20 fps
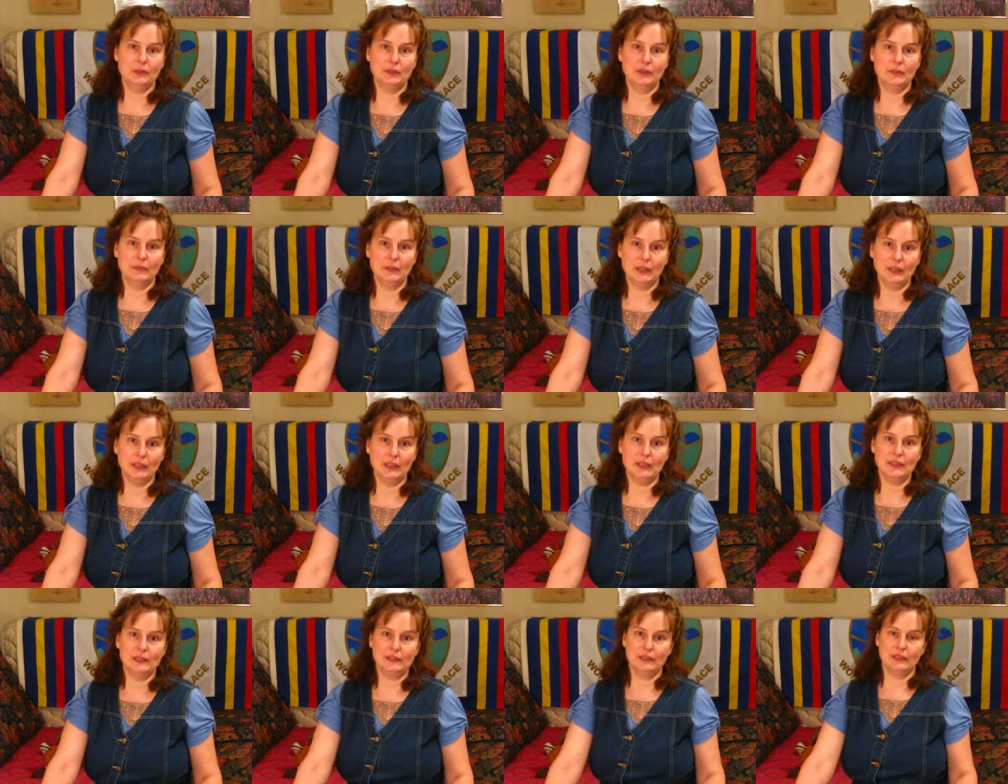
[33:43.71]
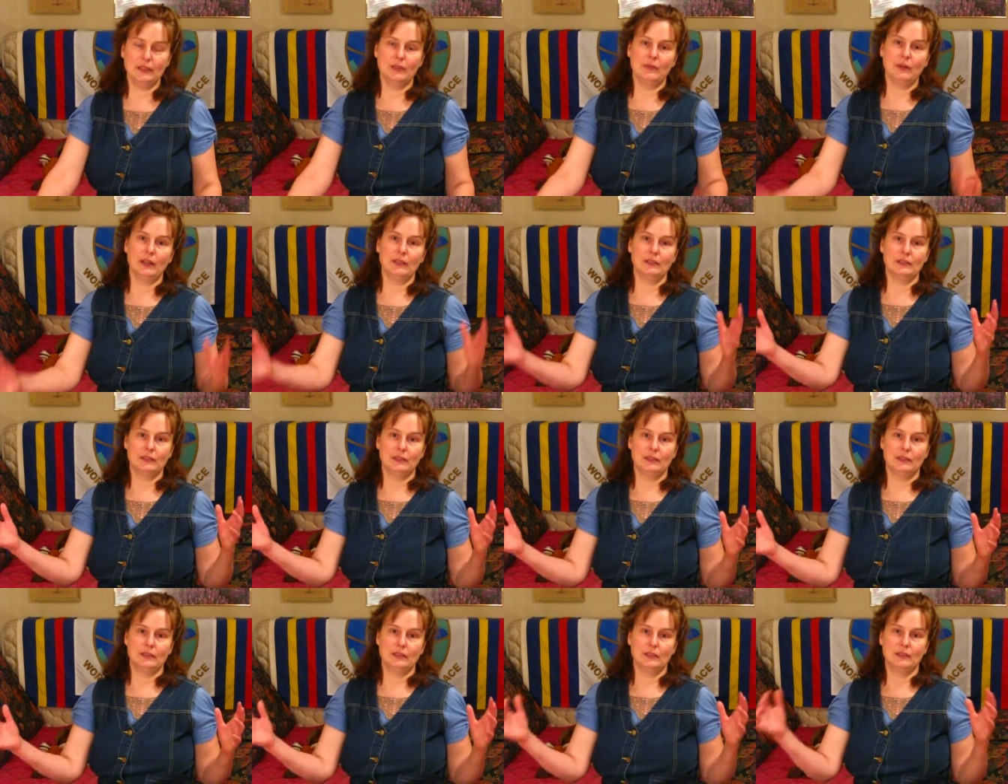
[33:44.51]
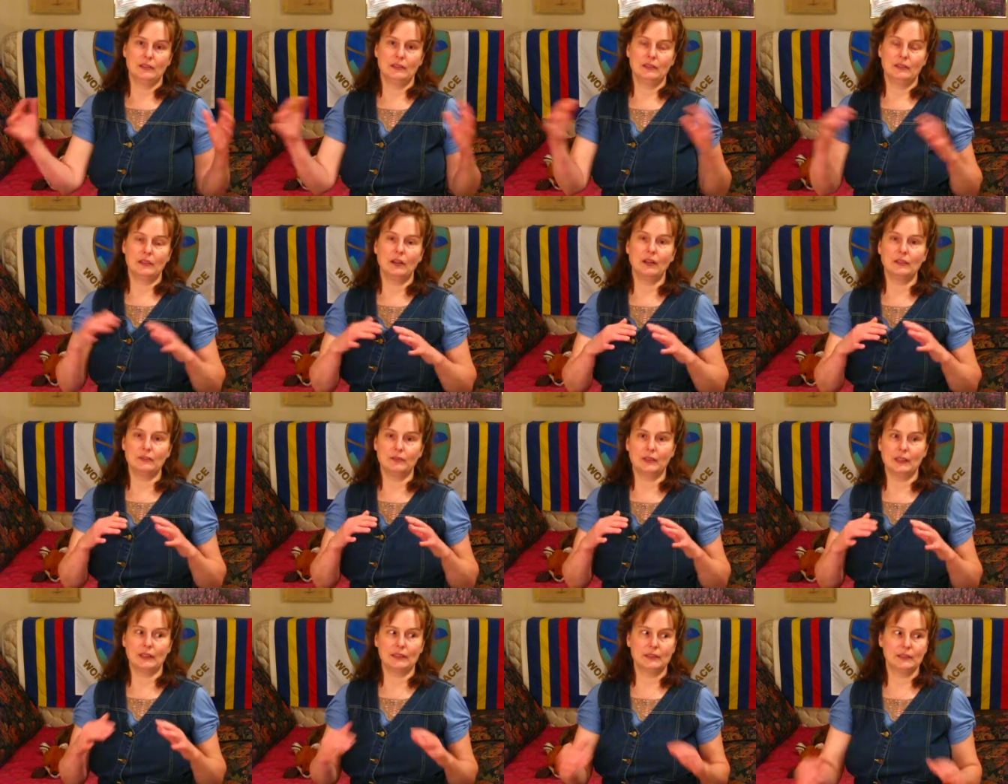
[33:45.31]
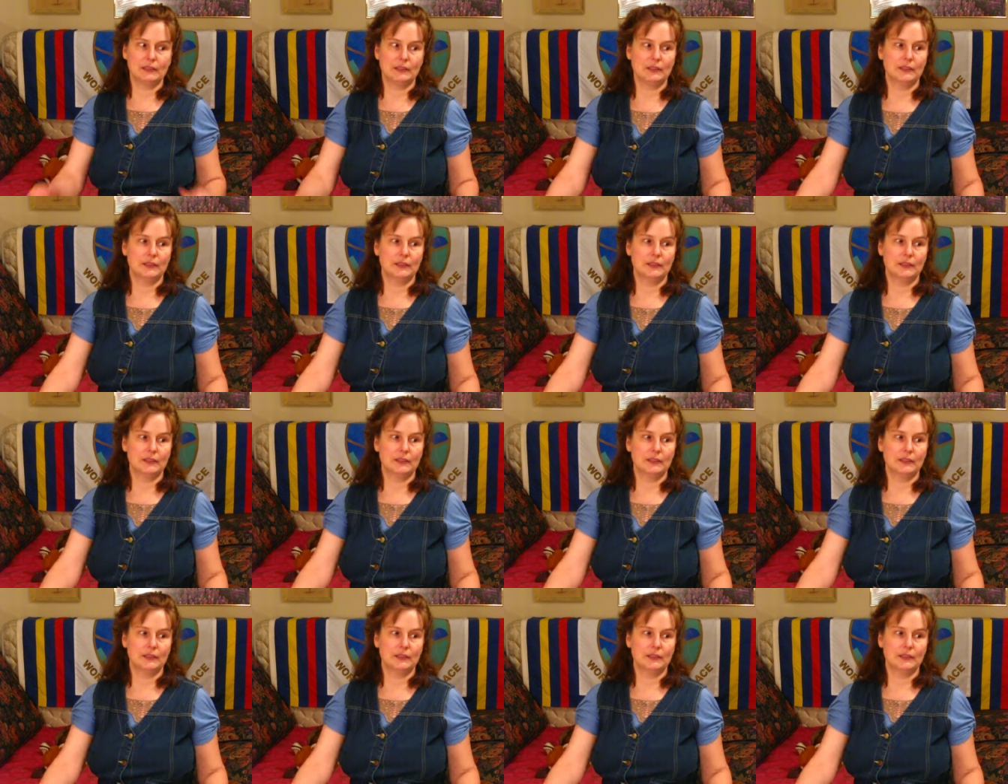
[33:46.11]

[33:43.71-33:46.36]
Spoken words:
the Mideast U.S. conflicts.